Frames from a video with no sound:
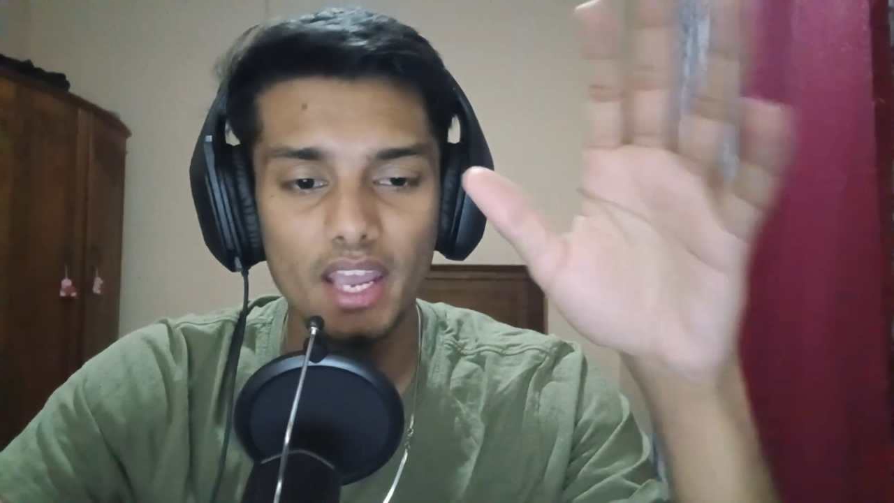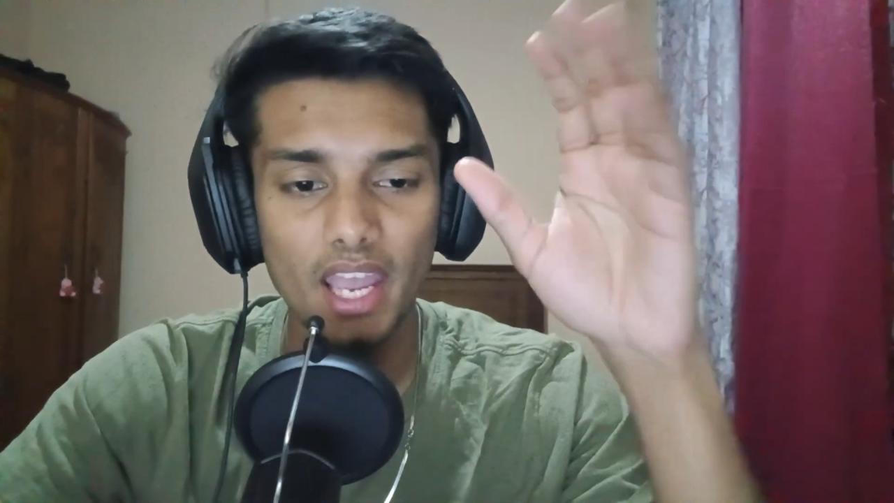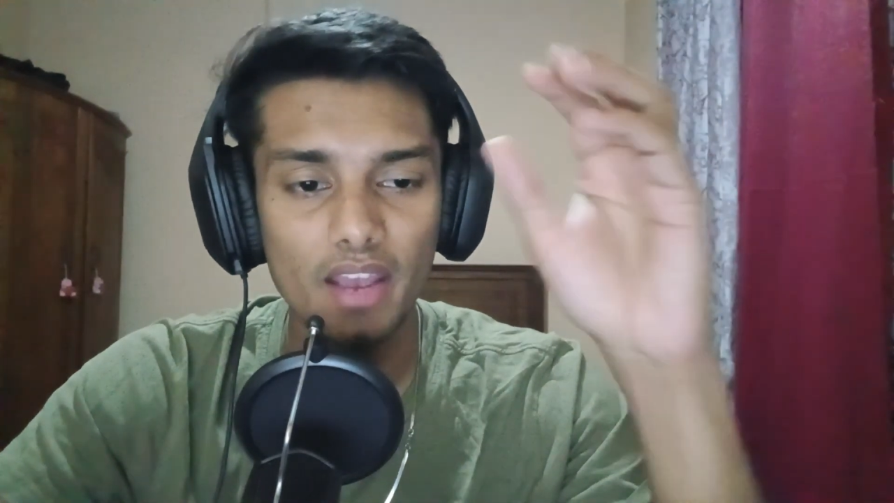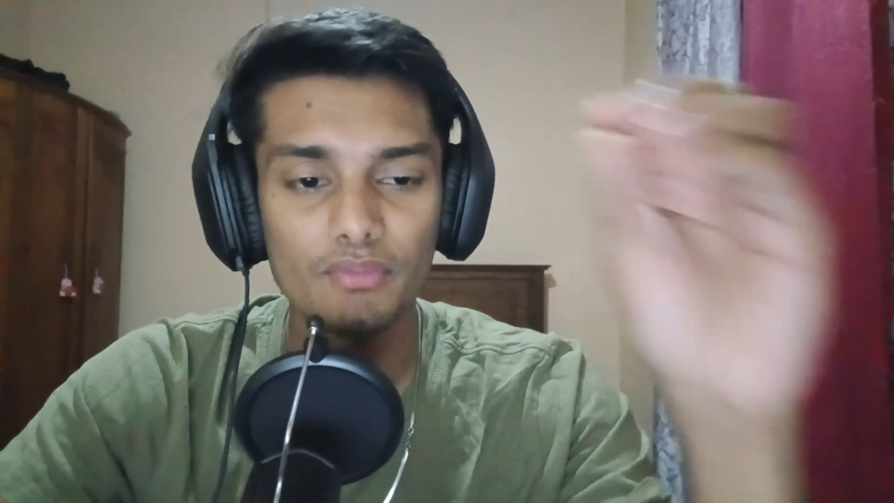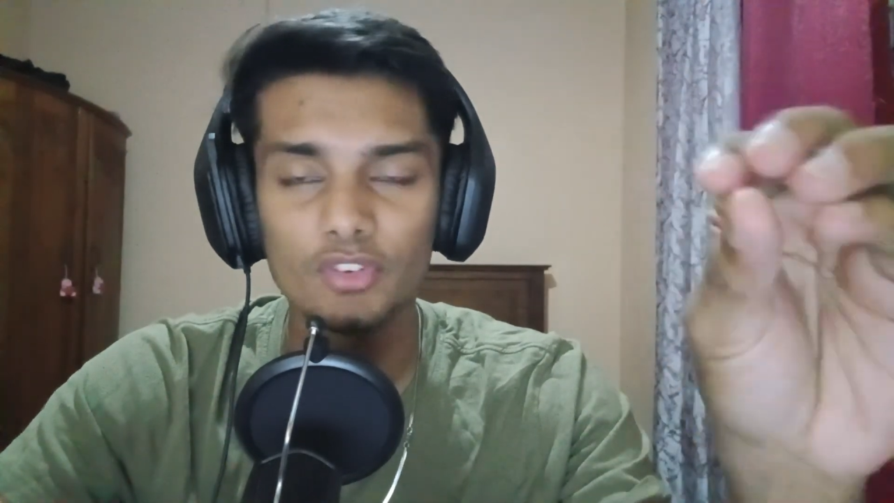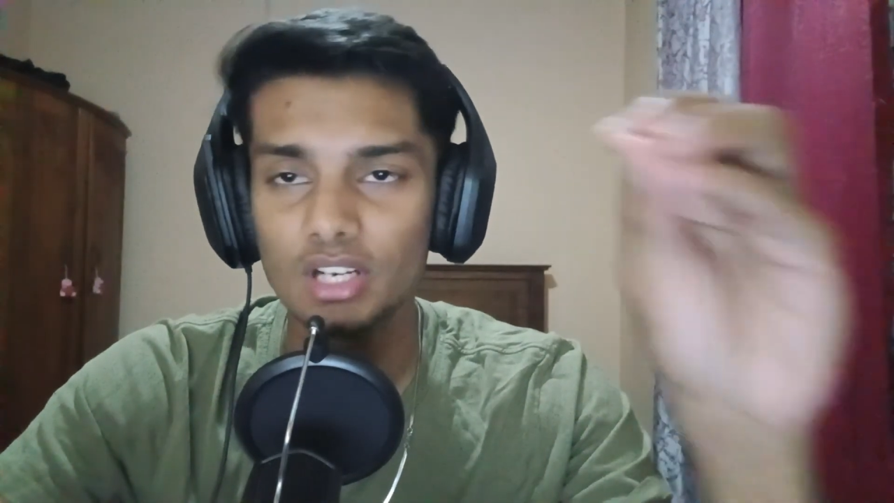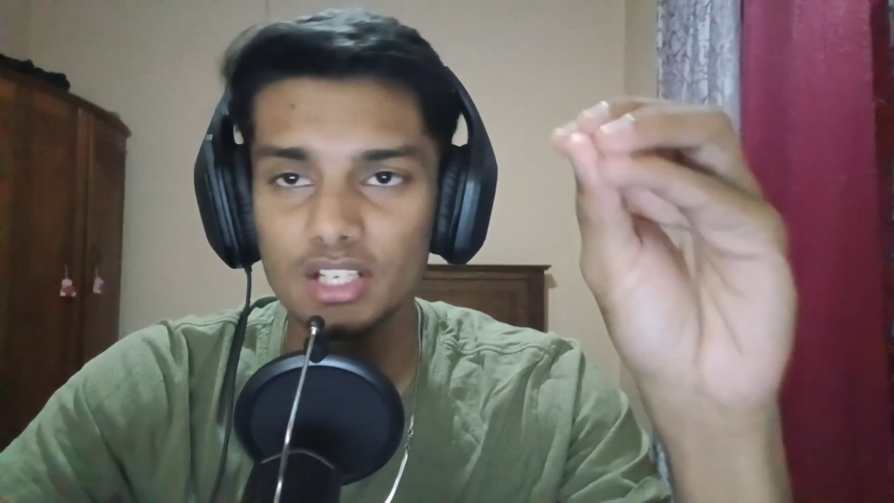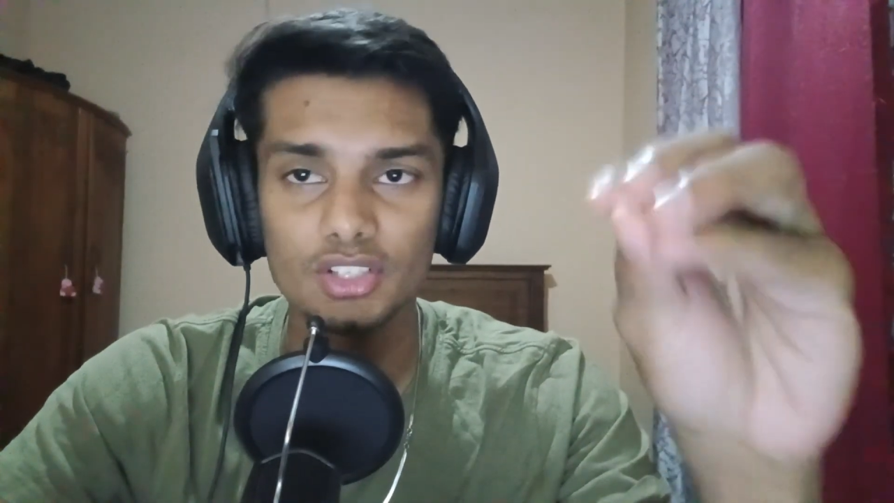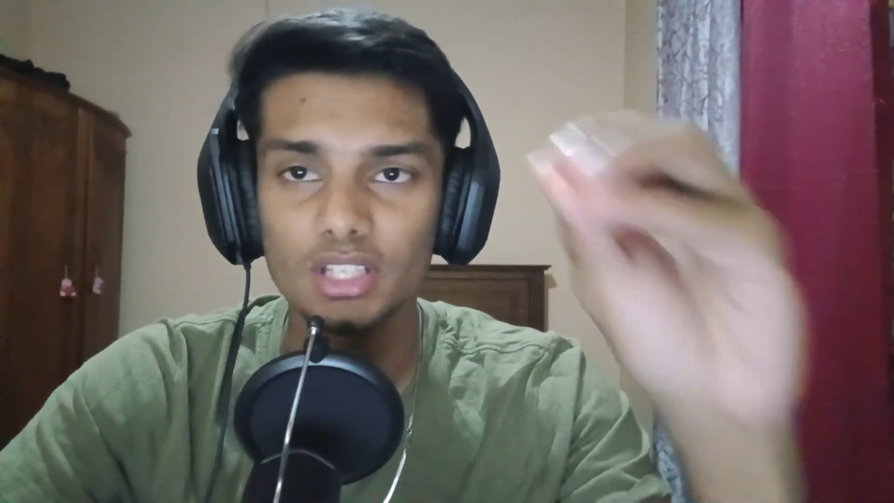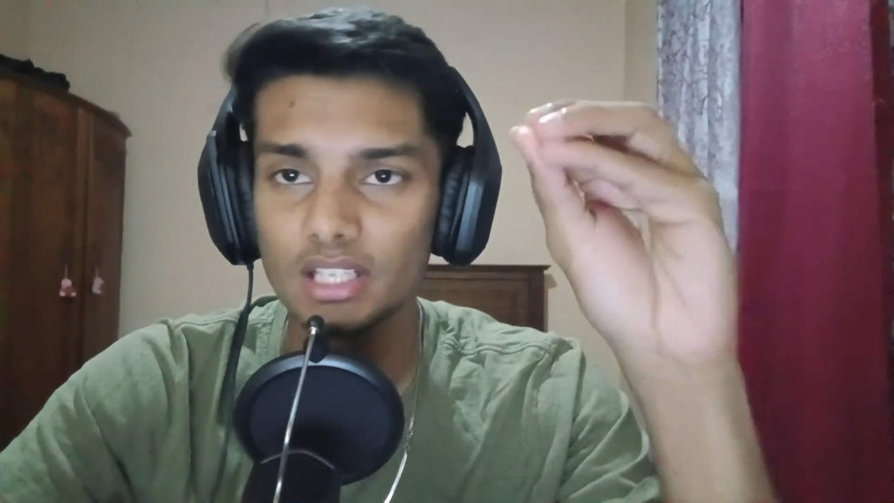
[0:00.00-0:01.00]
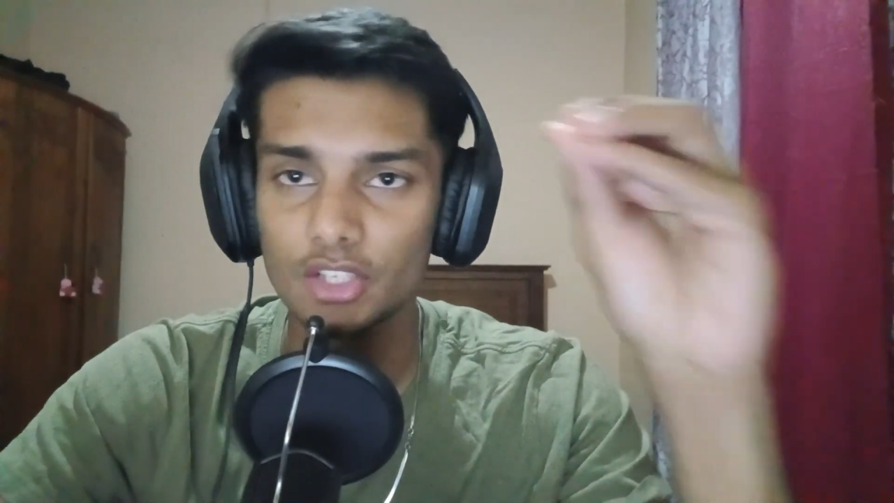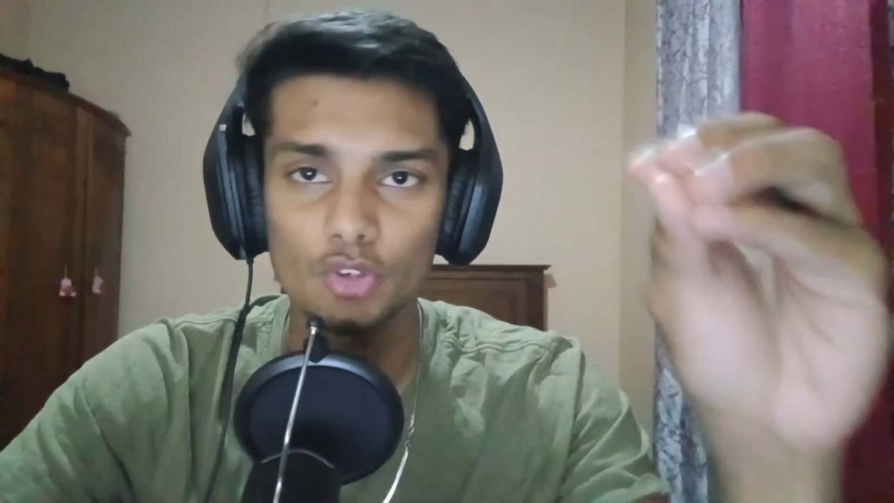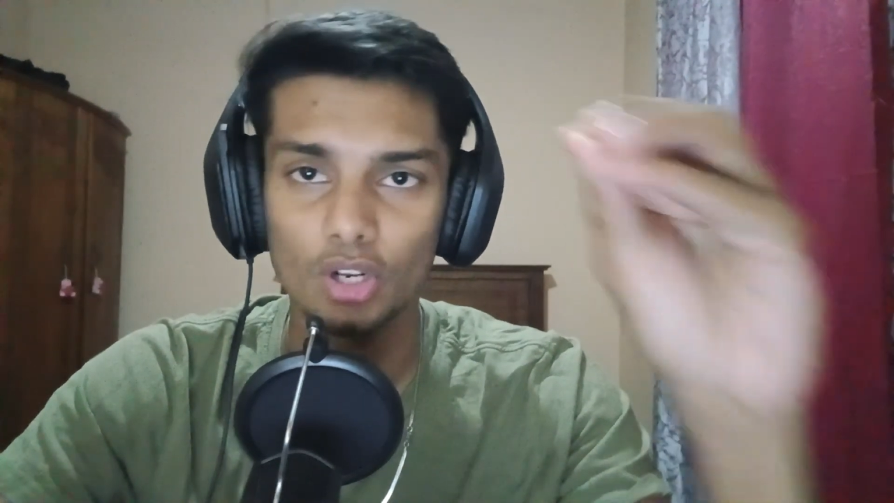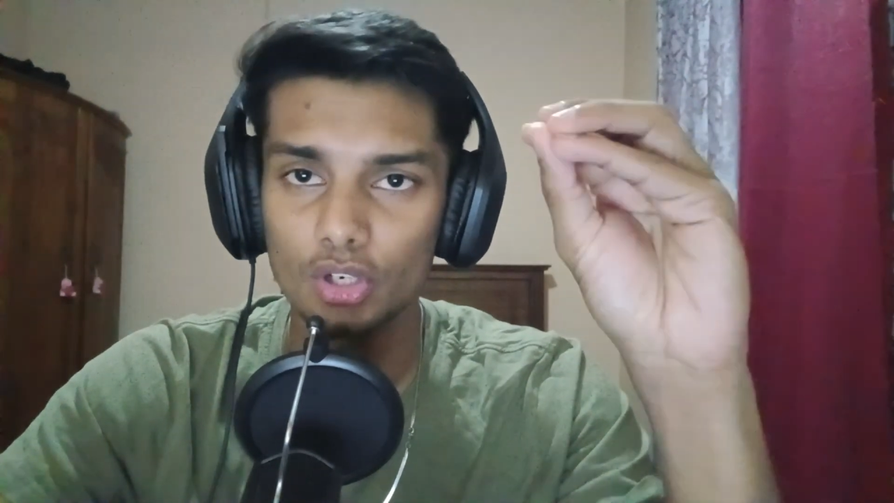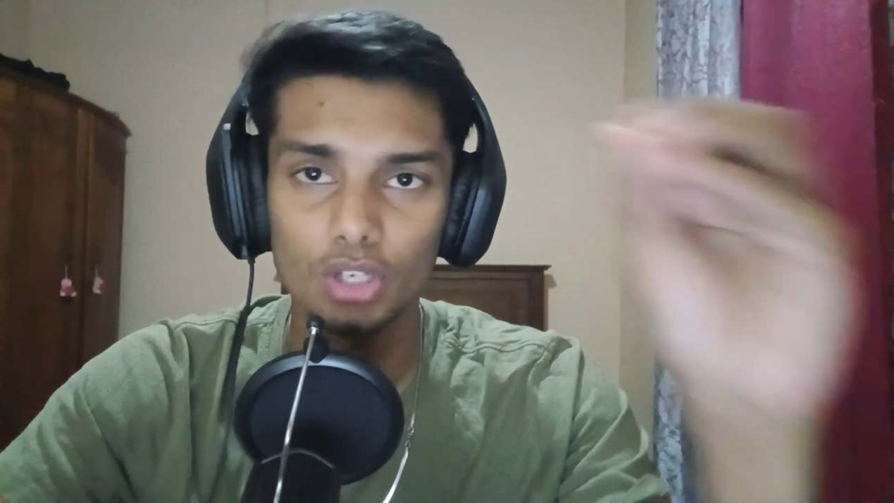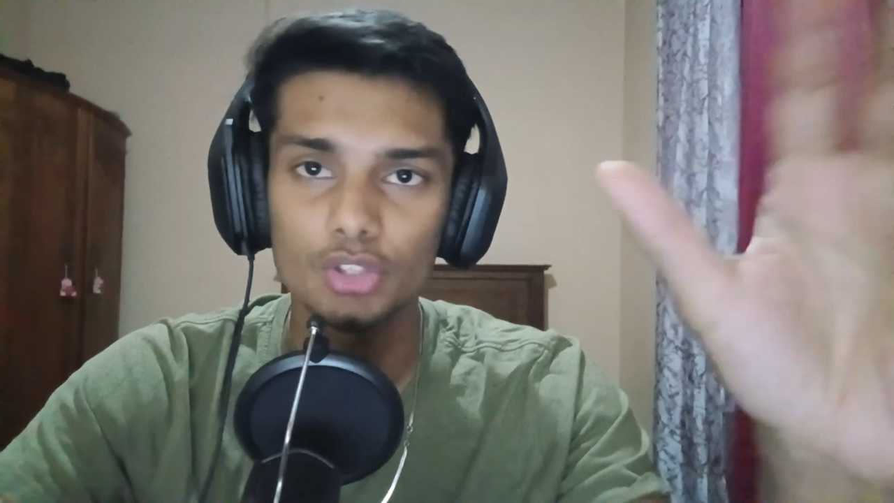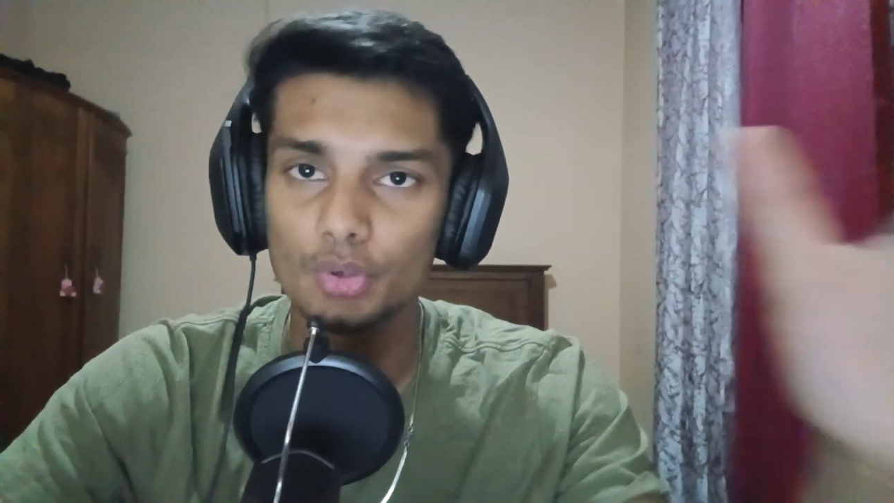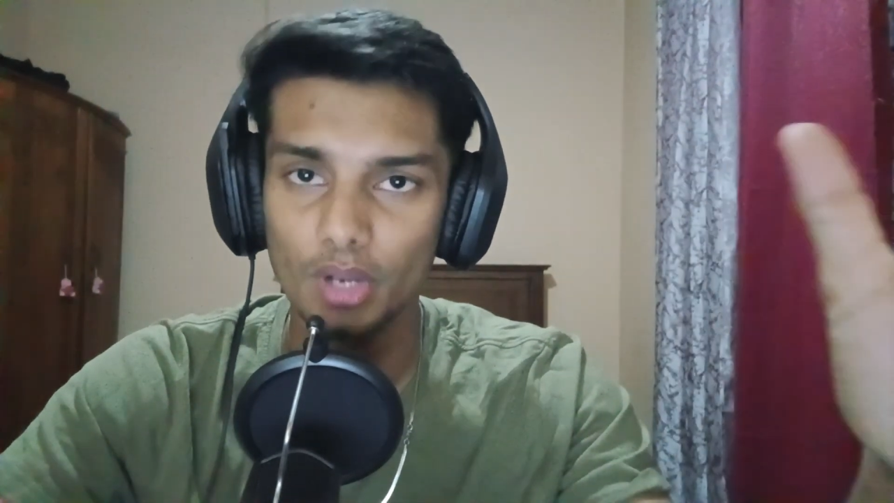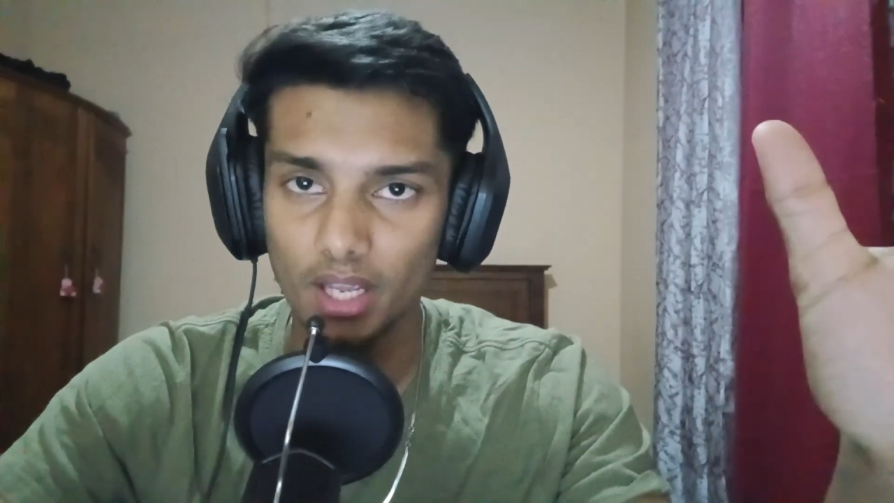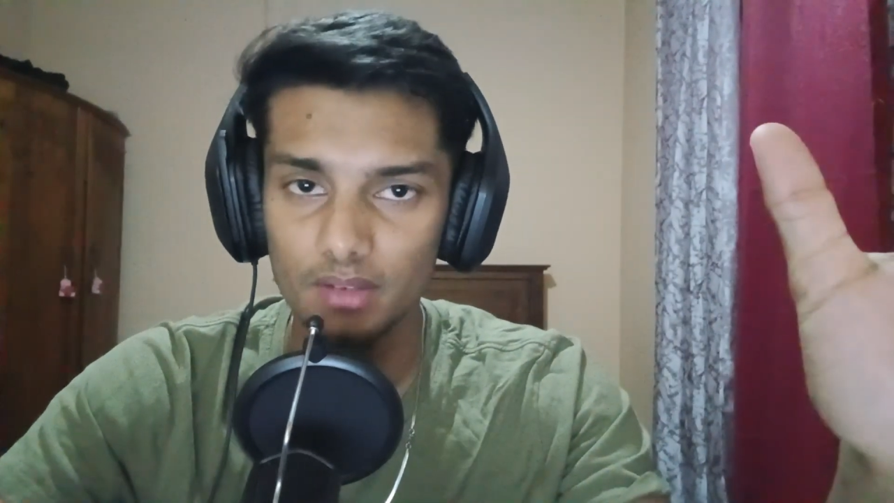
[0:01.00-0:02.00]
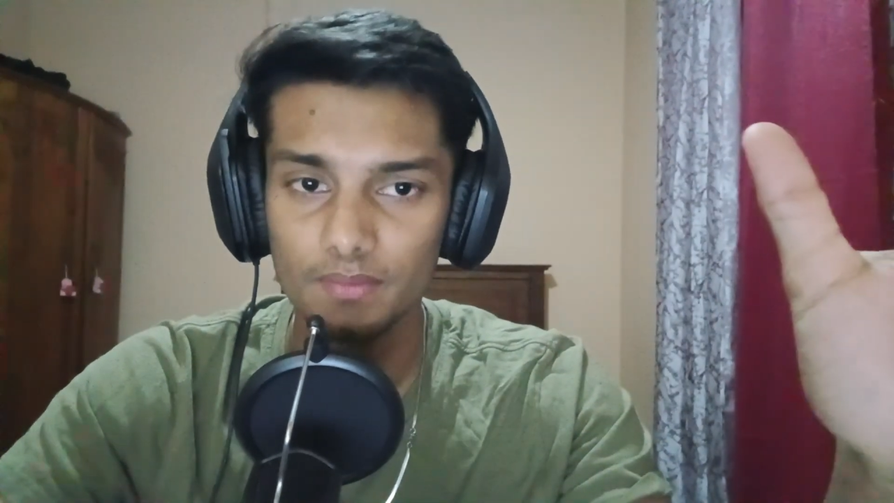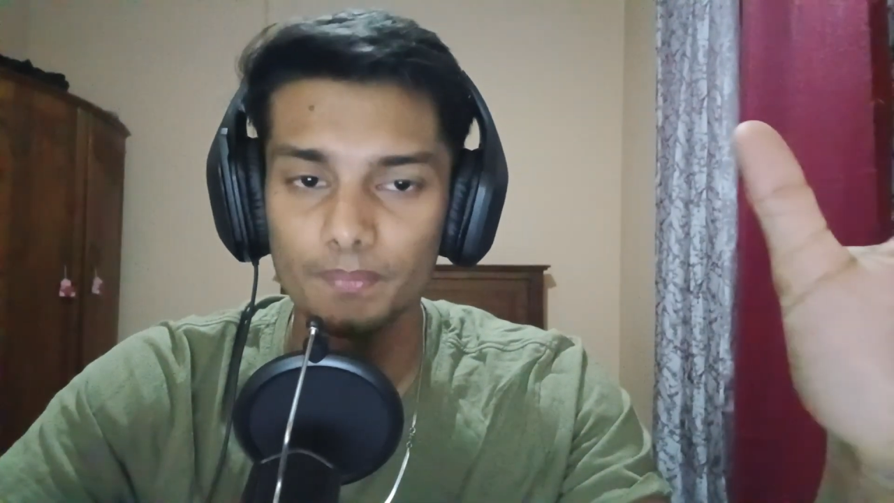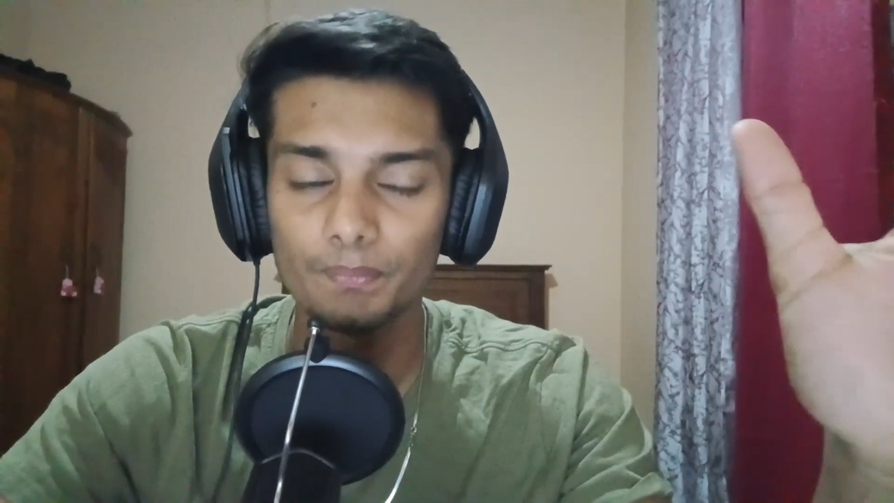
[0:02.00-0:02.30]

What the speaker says: every lesson that you are not good at